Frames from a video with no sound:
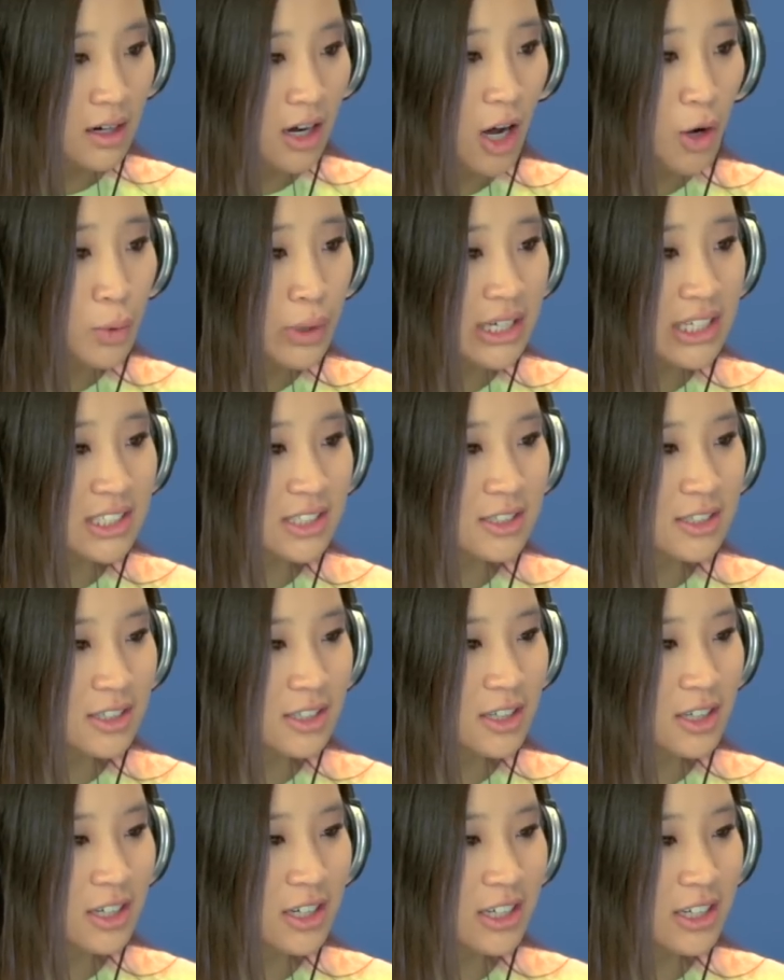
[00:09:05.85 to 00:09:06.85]
Oh, he's
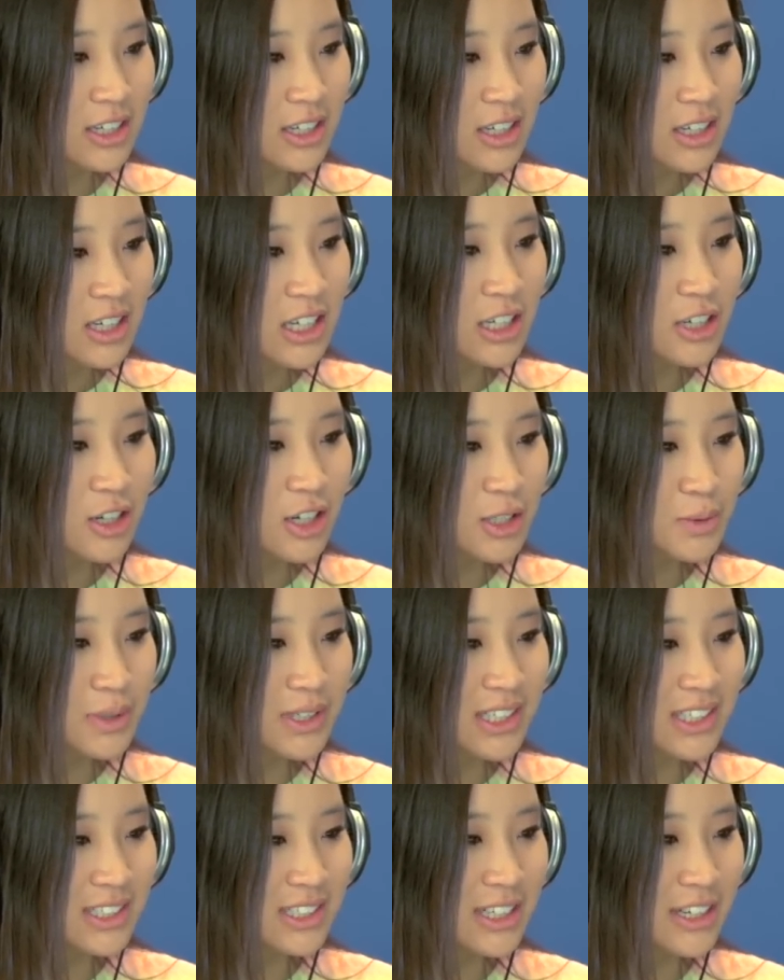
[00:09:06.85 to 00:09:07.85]
good. He knows what
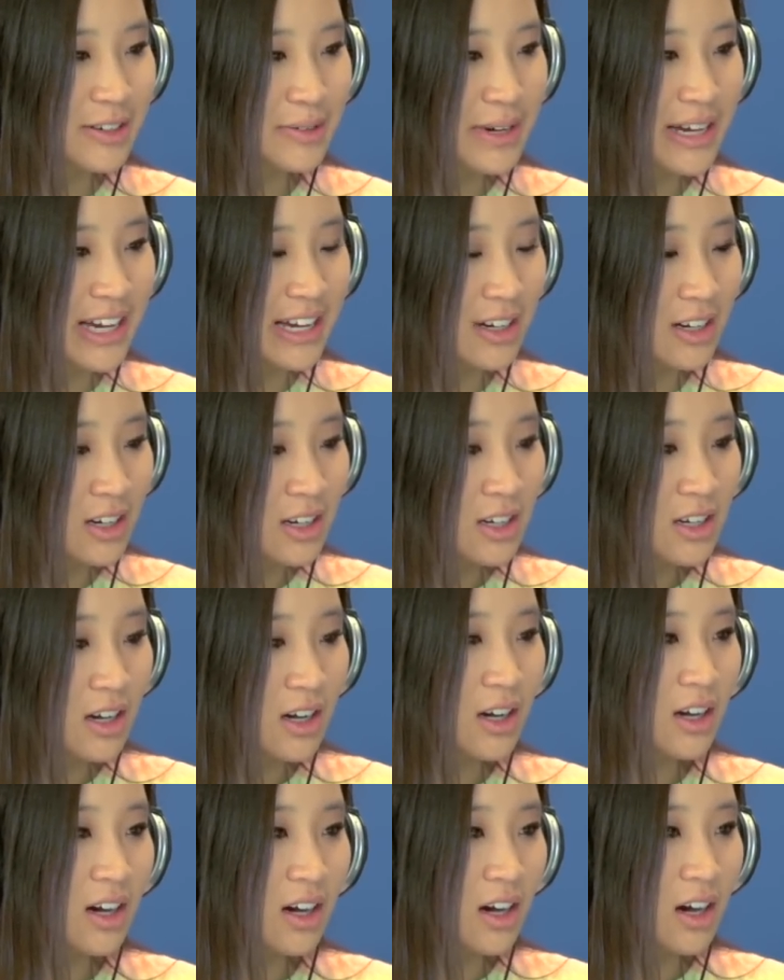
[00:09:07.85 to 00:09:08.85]
he's doing.
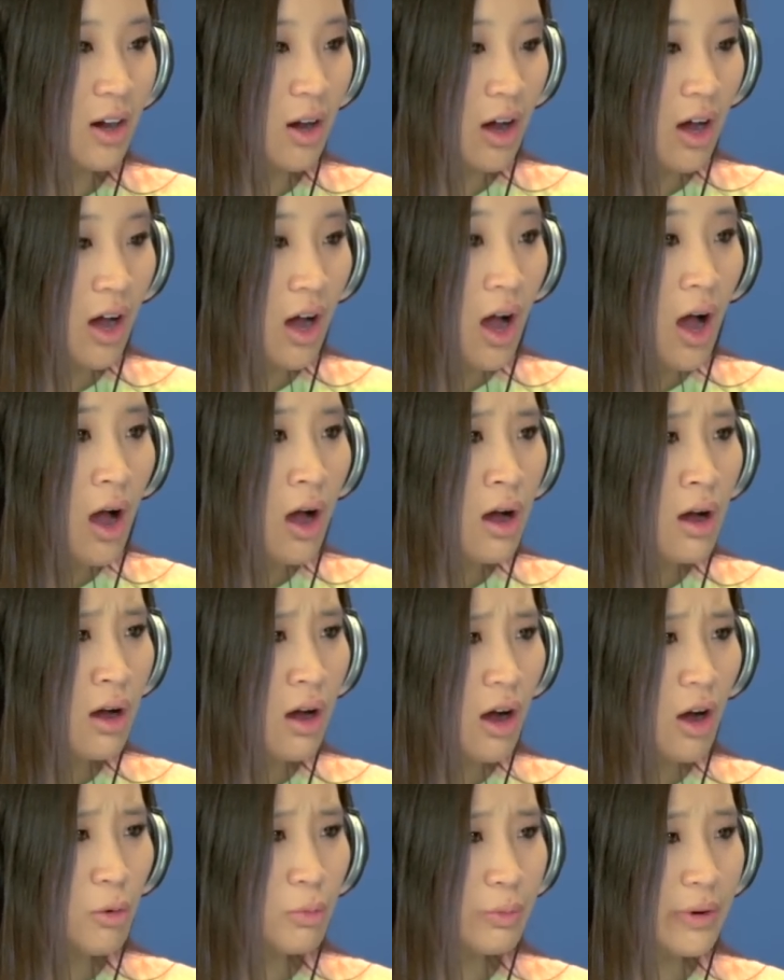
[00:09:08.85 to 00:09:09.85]

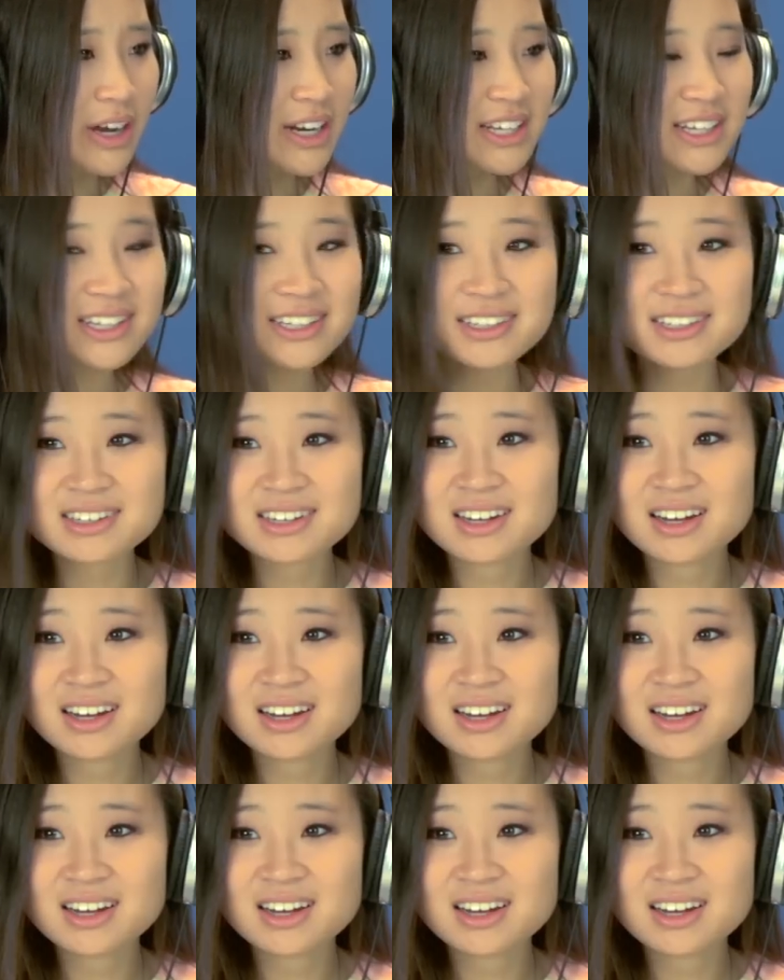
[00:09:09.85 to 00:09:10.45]
Already?